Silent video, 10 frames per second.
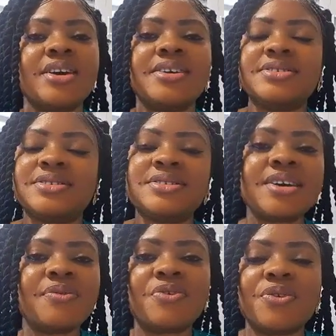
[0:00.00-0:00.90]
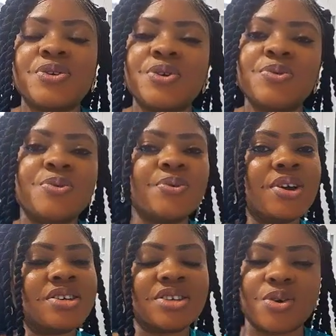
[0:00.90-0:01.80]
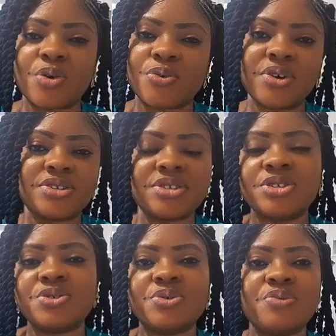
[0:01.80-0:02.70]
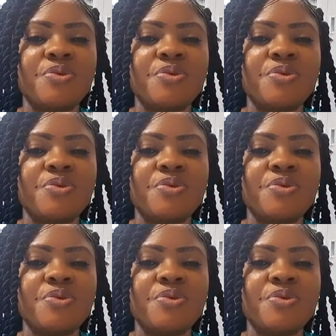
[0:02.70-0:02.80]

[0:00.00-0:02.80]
He's there for you. He's encouraging you.